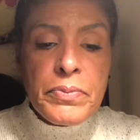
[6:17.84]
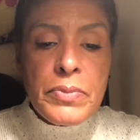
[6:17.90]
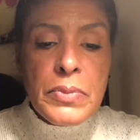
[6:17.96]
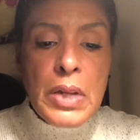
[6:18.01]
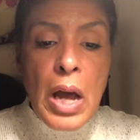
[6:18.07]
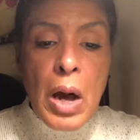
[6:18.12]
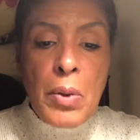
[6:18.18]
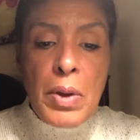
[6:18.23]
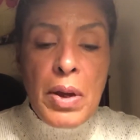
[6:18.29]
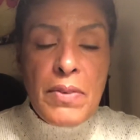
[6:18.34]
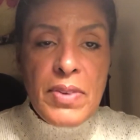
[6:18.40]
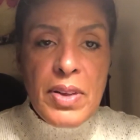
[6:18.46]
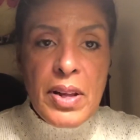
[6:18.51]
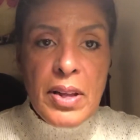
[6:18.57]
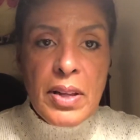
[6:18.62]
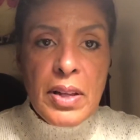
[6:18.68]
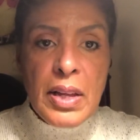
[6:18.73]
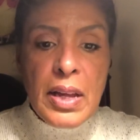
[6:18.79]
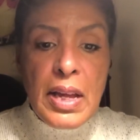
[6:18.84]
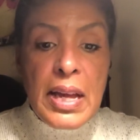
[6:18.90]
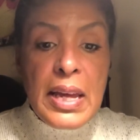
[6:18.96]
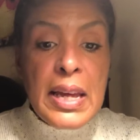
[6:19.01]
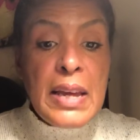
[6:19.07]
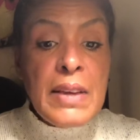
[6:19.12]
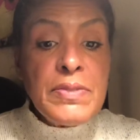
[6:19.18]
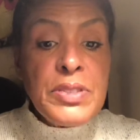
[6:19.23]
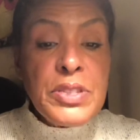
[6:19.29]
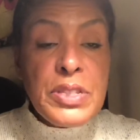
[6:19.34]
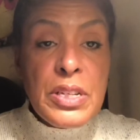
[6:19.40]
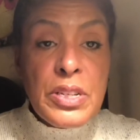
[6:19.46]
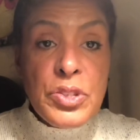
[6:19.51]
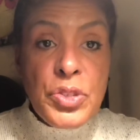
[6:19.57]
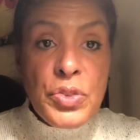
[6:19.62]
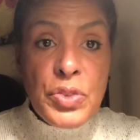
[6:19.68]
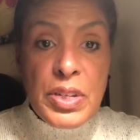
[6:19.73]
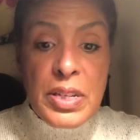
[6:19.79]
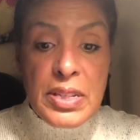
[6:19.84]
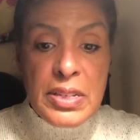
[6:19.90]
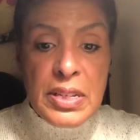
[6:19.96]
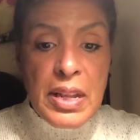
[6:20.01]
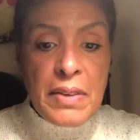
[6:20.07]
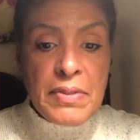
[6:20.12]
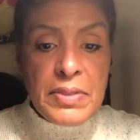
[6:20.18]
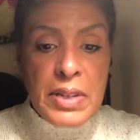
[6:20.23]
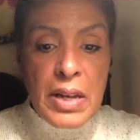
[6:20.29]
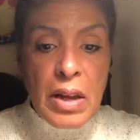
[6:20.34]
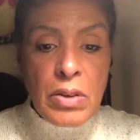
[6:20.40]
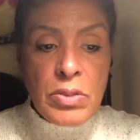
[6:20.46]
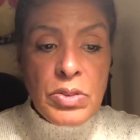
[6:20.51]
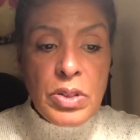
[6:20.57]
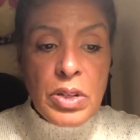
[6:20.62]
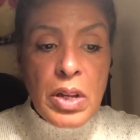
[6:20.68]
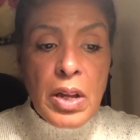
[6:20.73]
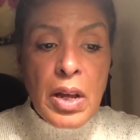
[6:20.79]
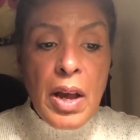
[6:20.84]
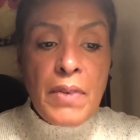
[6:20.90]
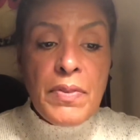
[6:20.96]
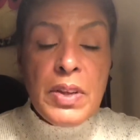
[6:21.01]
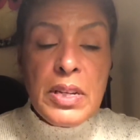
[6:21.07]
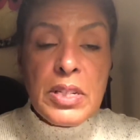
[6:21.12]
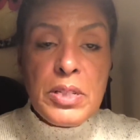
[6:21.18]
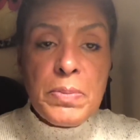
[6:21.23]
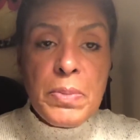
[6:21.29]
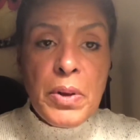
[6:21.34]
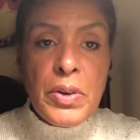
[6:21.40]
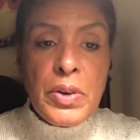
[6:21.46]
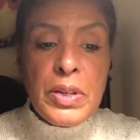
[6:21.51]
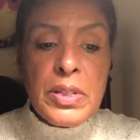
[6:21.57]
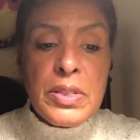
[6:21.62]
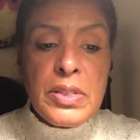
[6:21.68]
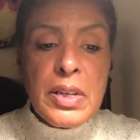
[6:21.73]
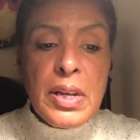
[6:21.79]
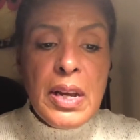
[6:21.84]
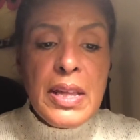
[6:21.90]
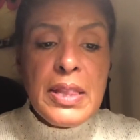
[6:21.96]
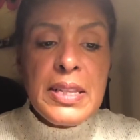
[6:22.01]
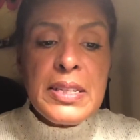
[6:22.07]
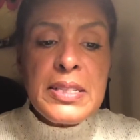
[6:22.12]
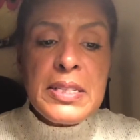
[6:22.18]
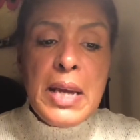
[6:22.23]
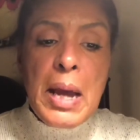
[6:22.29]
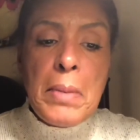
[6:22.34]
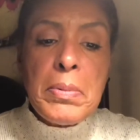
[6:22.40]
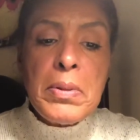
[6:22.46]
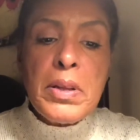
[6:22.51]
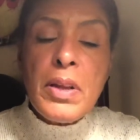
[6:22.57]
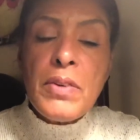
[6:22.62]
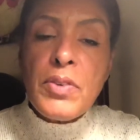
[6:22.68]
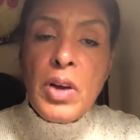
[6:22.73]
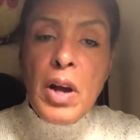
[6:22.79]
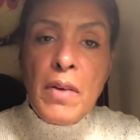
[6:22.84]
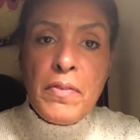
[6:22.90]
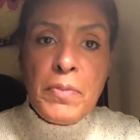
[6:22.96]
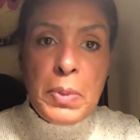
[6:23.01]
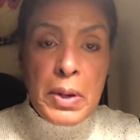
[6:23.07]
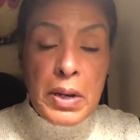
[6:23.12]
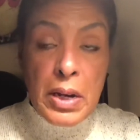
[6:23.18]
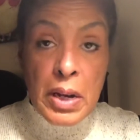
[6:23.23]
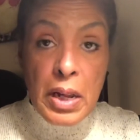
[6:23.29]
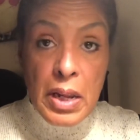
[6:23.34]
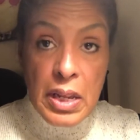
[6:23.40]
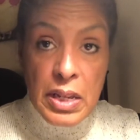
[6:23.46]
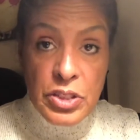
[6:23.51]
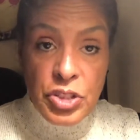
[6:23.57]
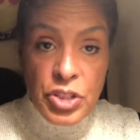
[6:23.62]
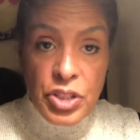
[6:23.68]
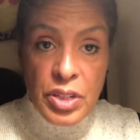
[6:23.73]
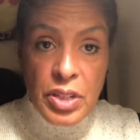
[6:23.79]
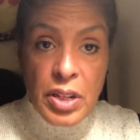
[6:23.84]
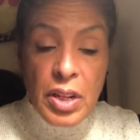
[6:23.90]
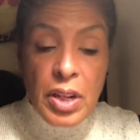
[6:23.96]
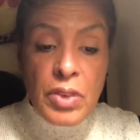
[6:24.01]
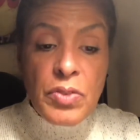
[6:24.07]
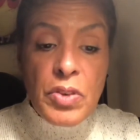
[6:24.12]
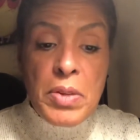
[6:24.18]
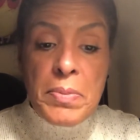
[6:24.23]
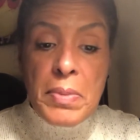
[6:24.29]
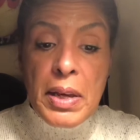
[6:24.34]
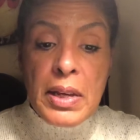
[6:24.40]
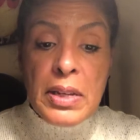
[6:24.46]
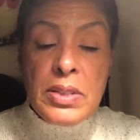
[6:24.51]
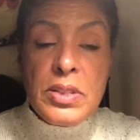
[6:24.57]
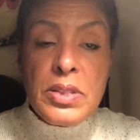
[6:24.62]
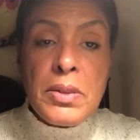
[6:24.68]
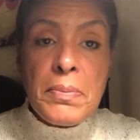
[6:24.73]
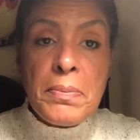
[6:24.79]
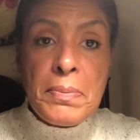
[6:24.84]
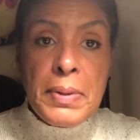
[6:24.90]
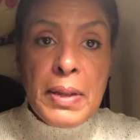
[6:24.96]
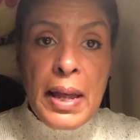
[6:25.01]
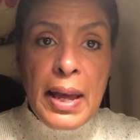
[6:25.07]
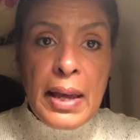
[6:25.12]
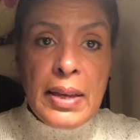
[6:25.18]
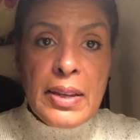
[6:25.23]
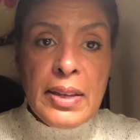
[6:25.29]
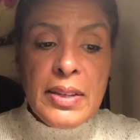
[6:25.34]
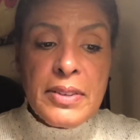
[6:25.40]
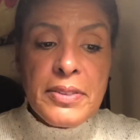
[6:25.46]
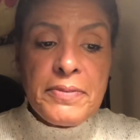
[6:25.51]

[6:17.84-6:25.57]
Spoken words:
However, if sensory is left out of the experience, the tablet of comprehension remains blank.